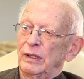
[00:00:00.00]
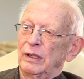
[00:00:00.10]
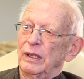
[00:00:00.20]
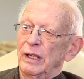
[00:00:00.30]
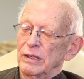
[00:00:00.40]

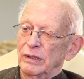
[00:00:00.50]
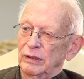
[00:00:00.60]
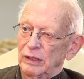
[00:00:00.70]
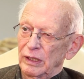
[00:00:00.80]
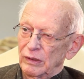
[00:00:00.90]

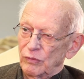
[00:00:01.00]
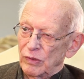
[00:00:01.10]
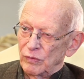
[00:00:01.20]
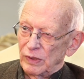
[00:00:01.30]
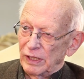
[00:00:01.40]
And yet,
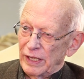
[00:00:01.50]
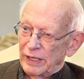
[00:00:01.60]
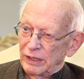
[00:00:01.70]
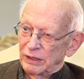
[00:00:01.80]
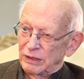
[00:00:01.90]
when we
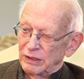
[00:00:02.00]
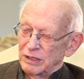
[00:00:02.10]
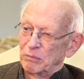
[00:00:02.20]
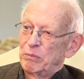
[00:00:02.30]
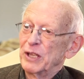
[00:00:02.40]
landed
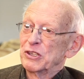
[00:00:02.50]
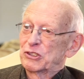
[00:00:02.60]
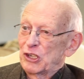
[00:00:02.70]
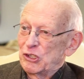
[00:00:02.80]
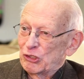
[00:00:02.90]
in Penn
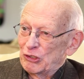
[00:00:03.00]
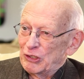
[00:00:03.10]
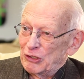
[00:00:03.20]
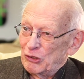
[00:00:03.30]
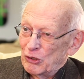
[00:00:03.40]
Station
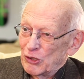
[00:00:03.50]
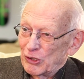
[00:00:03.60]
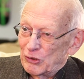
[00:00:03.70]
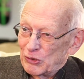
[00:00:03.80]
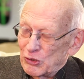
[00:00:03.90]
in New
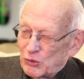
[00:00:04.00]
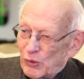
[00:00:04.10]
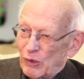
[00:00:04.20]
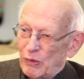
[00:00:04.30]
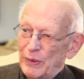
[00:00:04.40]
York, which is
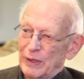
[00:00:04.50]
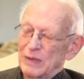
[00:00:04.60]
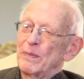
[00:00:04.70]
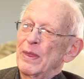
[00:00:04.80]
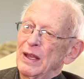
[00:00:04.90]
where we
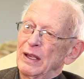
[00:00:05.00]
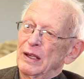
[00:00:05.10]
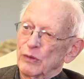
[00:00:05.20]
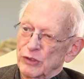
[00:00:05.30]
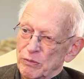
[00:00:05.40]
went,
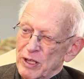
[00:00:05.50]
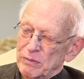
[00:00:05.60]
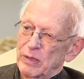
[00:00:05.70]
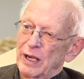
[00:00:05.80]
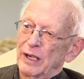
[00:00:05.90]
was
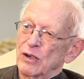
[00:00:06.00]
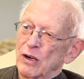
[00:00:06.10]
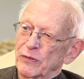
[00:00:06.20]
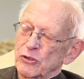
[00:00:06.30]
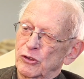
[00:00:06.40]
met by an
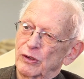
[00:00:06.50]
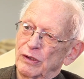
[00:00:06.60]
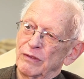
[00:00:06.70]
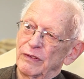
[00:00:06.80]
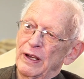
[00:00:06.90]
officer
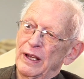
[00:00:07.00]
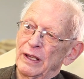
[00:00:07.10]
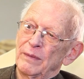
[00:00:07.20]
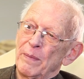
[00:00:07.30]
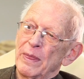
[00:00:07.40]
in a
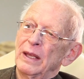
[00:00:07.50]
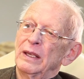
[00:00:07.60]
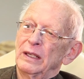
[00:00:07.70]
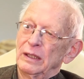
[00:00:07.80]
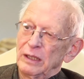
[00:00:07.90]
van,
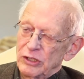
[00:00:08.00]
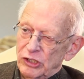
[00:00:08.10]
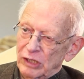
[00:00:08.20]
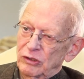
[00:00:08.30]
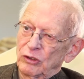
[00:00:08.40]
and he
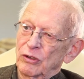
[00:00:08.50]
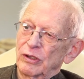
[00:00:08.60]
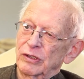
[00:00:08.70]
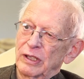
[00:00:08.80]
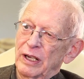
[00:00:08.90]
checked the
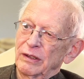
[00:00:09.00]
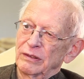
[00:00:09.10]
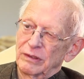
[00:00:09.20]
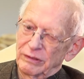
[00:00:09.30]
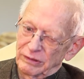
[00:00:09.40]
orders out.
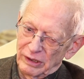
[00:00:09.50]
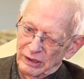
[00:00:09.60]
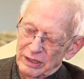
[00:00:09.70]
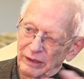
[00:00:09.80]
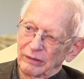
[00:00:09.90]
Get
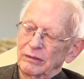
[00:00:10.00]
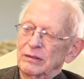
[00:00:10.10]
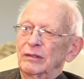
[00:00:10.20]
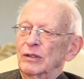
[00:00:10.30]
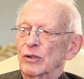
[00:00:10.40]
in.
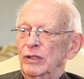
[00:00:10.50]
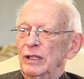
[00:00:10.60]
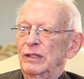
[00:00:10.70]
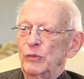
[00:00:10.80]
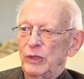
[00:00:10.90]

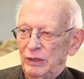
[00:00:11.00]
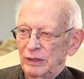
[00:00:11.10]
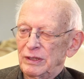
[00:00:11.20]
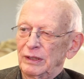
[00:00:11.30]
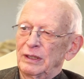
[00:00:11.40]
Okay, we did.